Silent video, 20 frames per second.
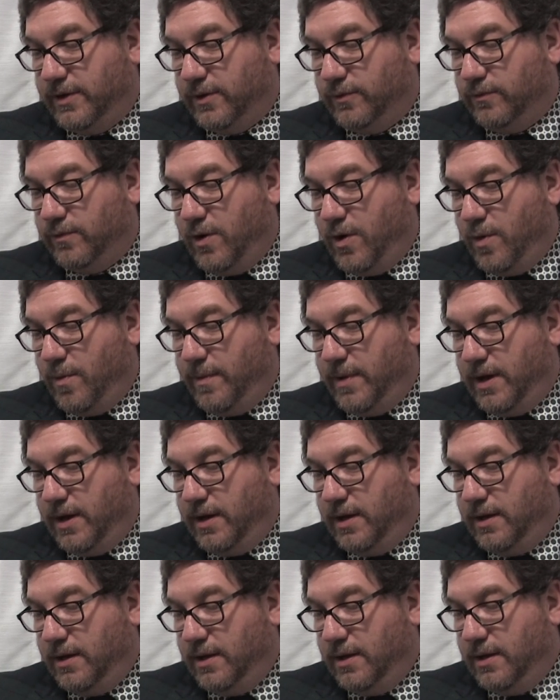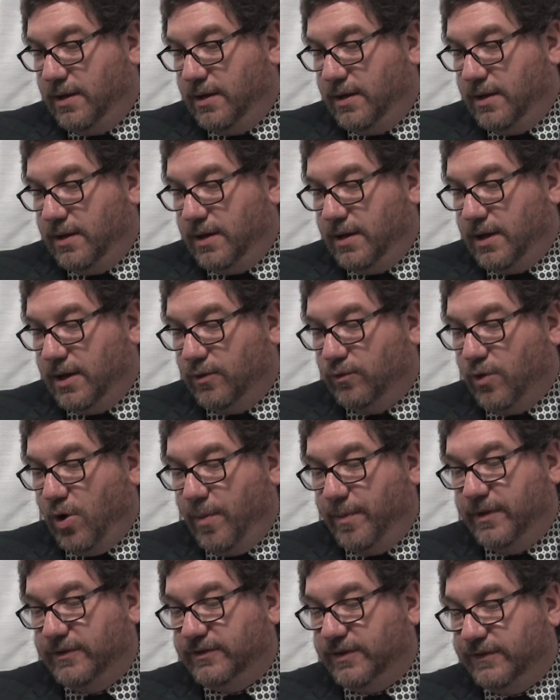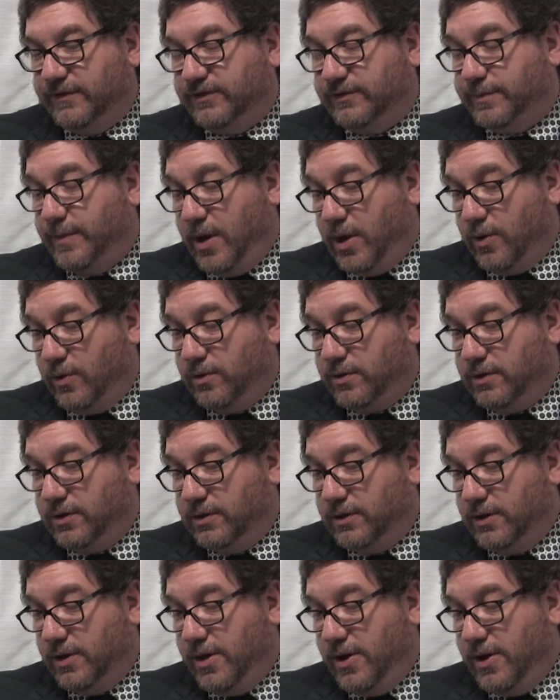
aromas of smoke.